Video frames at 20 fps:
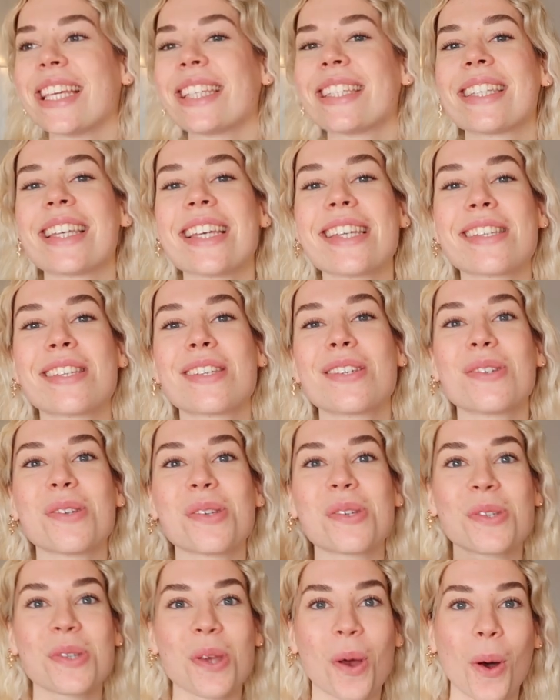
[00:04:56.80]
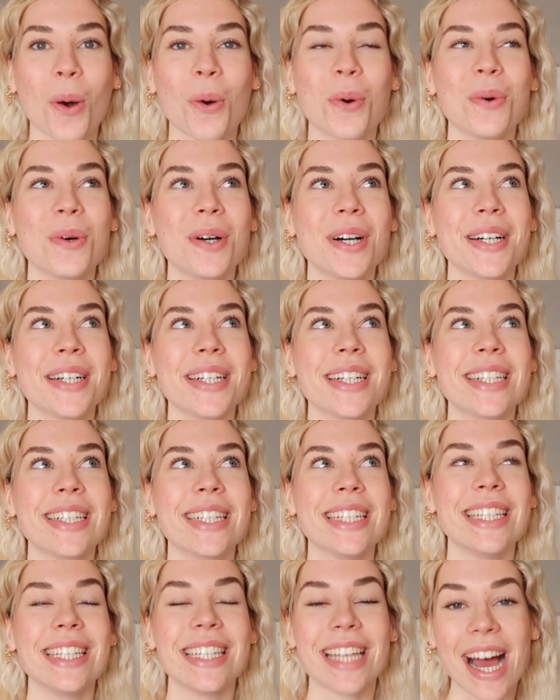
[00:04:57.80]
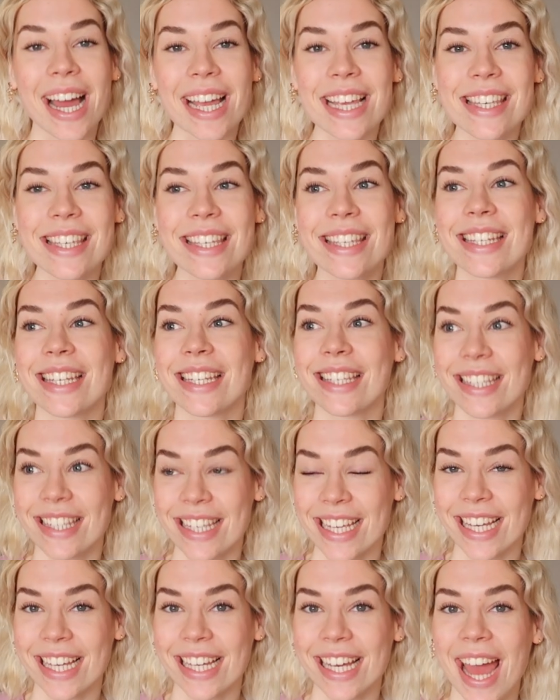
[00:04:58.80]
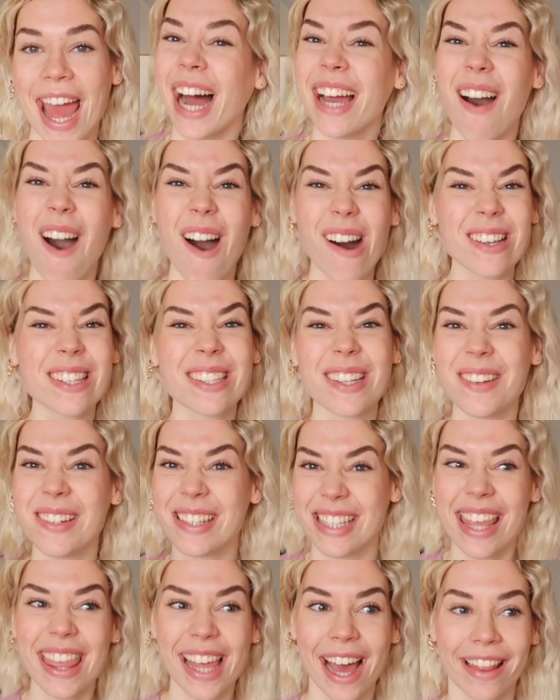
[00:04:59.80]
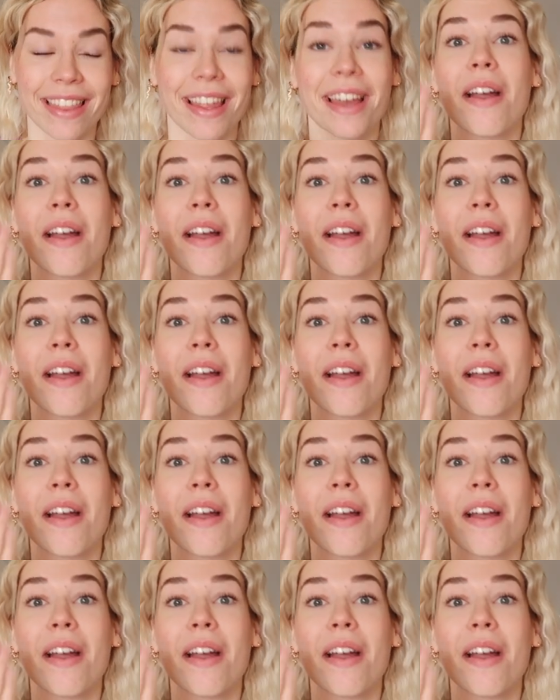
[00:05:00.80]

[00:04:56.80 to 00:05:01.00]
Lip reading: This is so nice to see. I also did that.